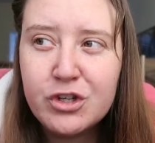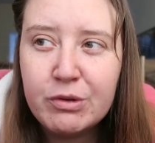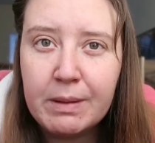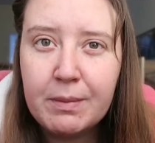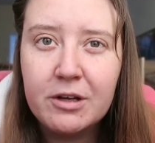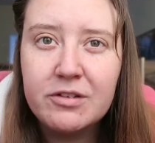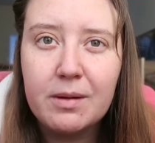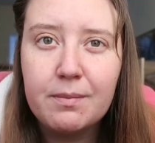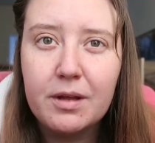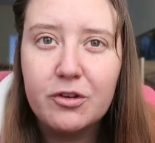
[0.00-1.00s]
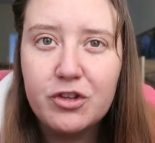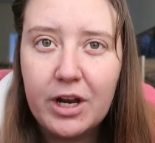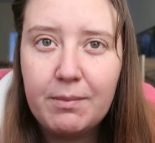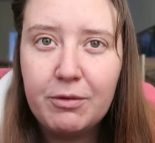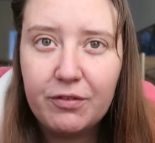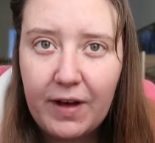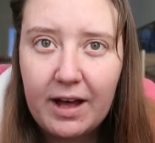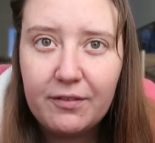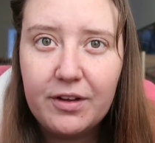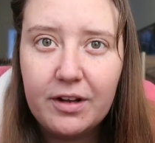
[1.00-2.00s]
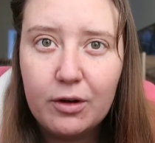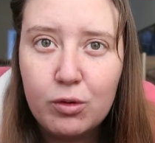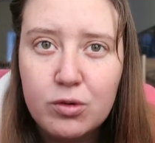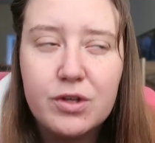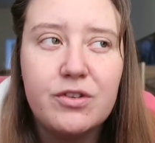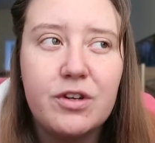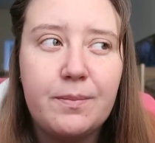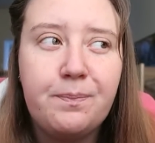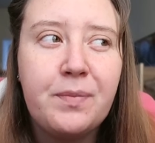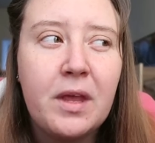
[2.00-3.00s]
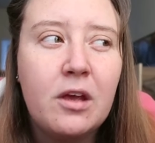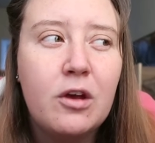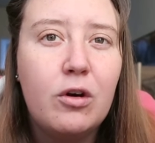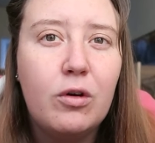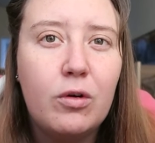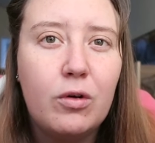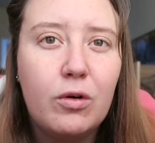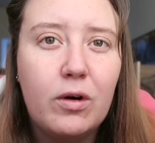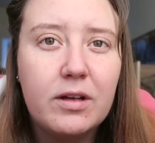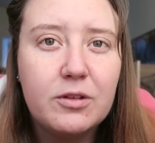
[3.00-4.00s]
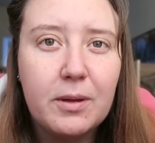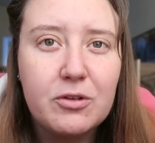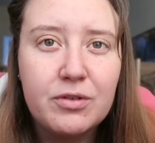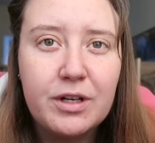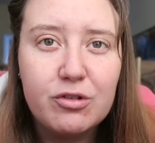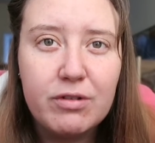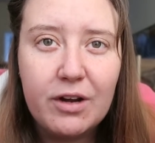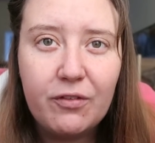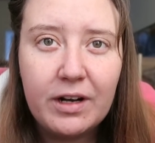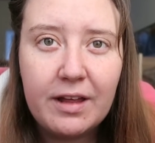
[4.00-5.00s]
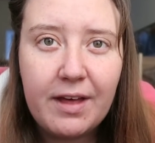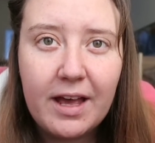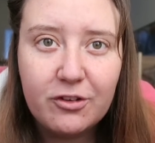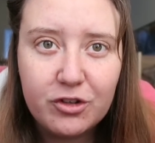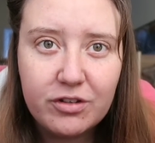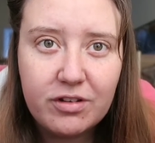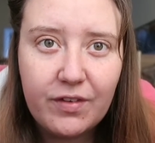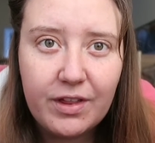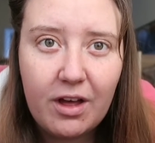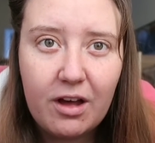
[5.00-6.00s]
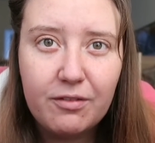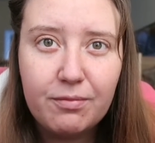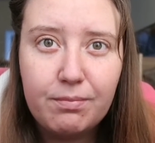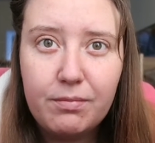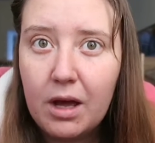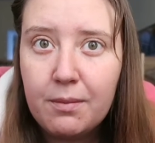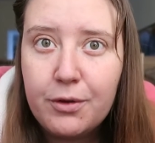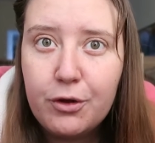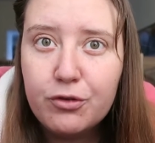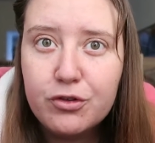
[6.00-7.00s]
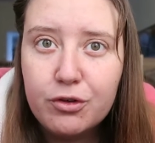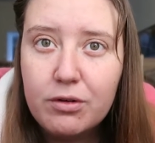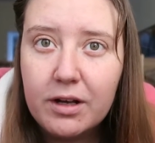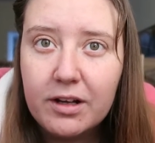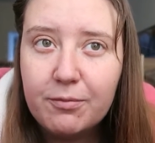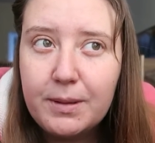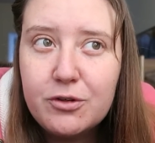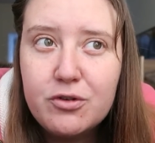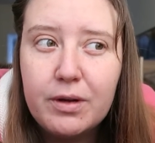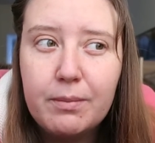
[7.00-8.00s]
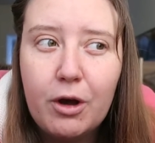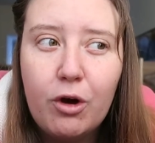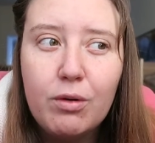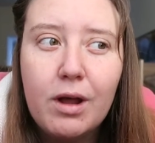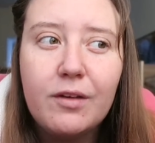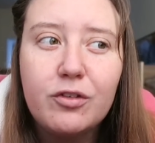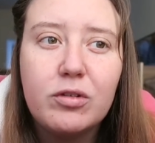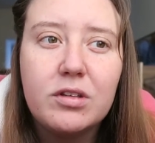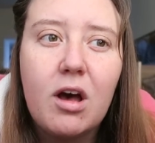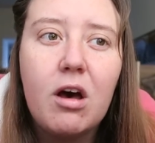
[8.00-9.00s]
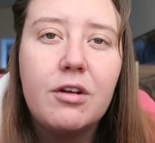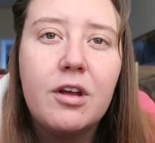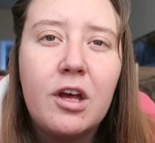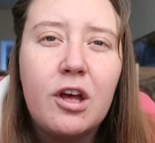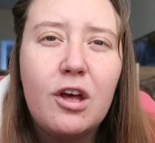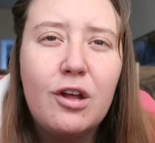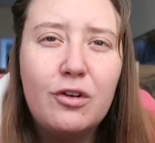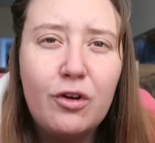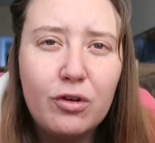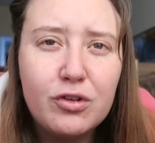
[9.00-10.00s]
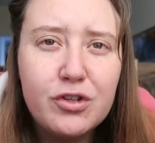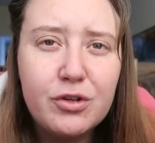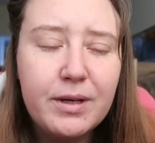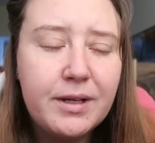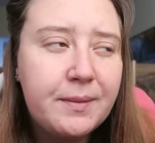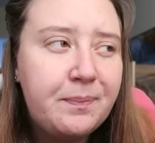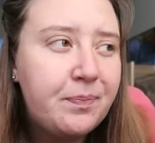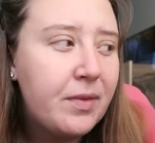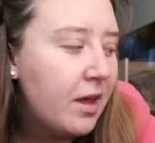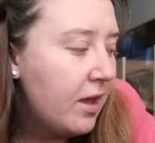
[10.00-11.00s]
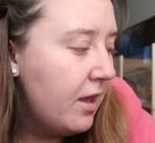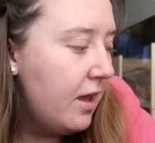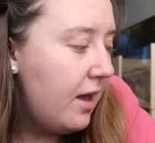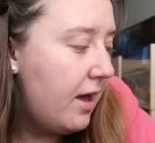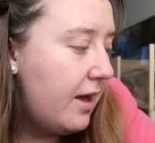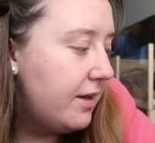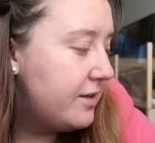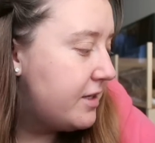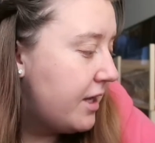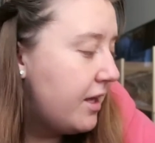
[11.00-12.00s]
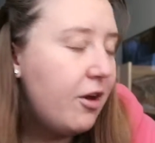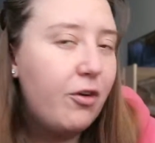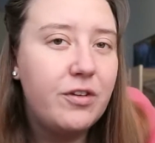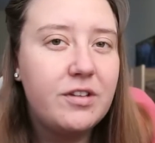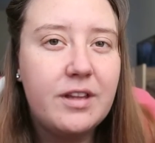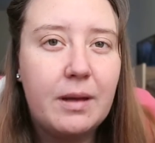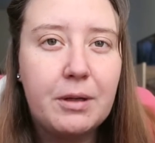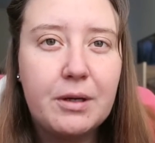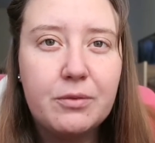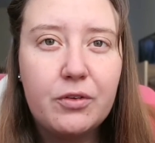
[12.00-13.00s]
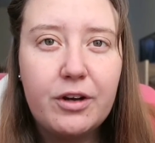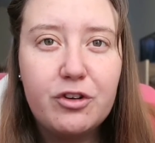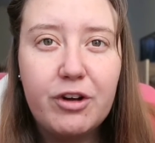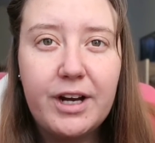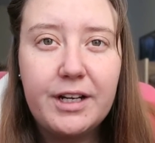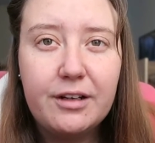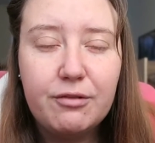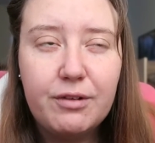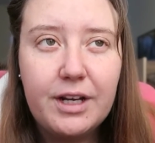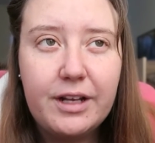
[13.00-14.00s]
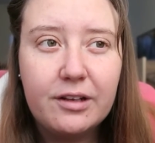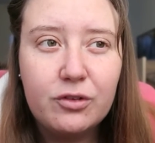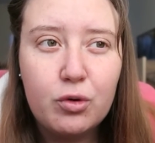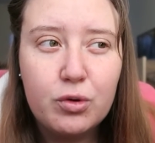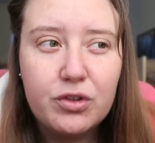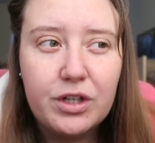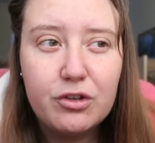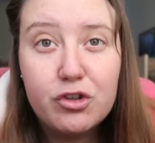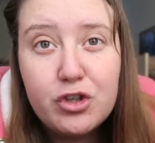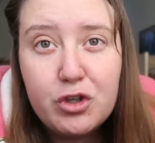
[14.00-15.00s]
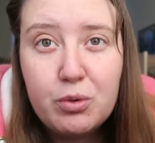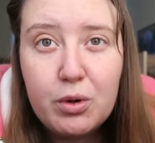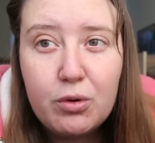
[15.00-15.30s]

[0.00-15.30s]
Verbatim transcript: do it because I'm ashamed of having autism or special needs or anything like that it's just something that I've I'm used to like I've been doing it my whole life so it's hard not to do it and obviously that becomes very draining and really exhausting to do